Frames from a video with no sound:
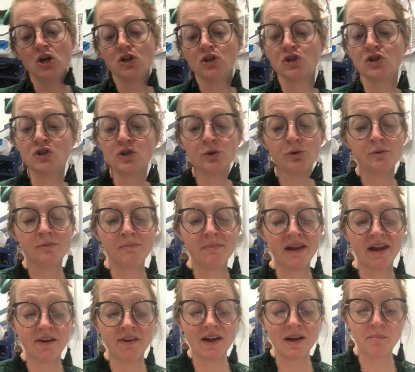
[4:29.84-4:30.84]
Soon
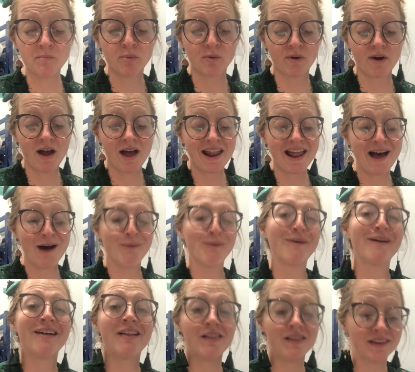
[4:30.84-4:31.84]
Mary brought
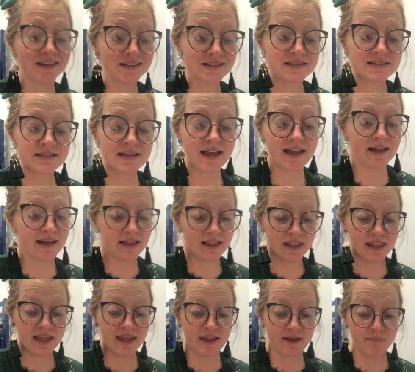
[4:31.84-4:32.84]
out glitz and
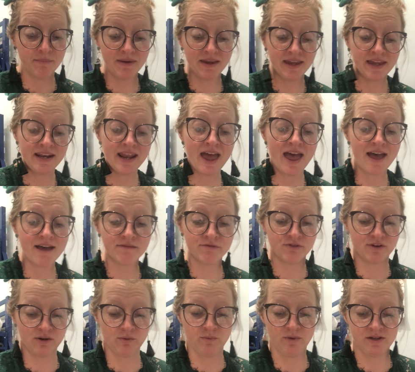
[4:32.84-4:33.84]
glam in
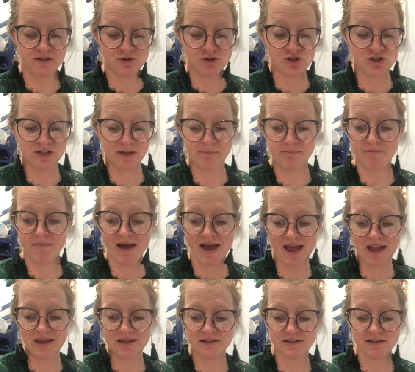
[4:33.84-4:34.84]
everyone she
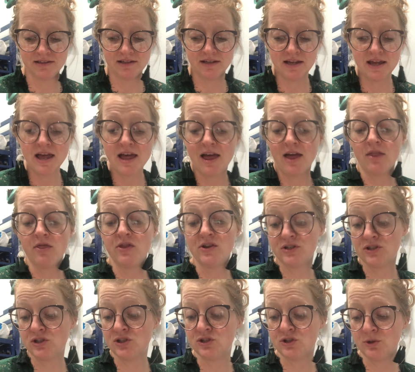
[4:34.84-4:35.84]
met. The
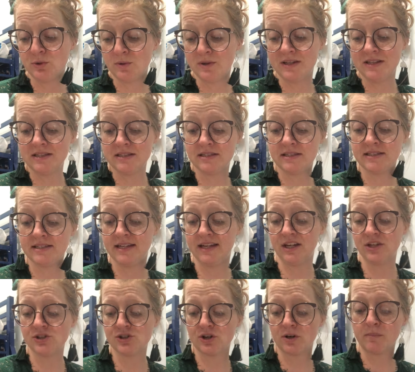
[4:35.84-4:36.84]
students,
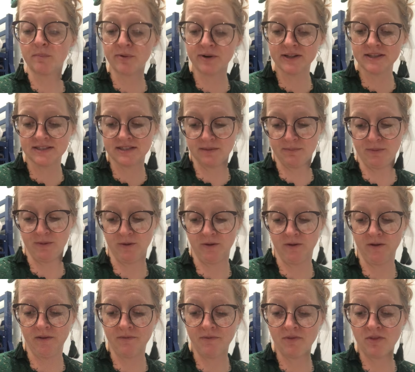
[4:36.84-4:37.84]
teacher,
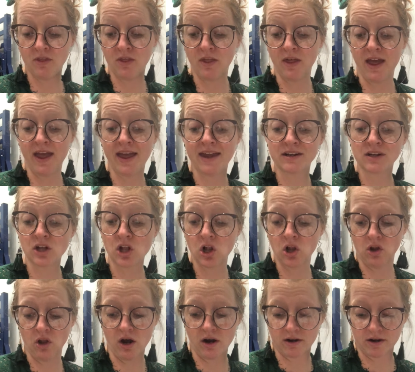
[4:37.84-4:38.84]
principal, and
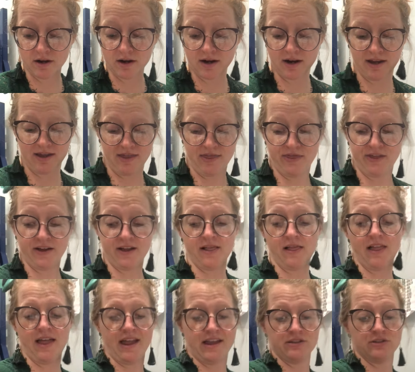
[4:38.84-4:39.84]
Clark, the
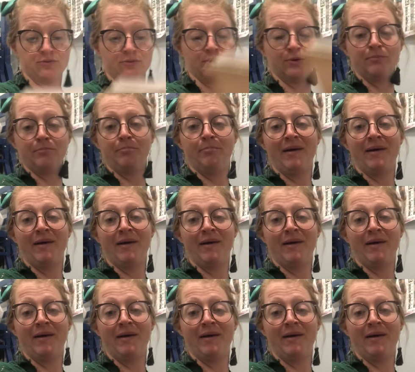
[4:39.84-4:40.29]
classroom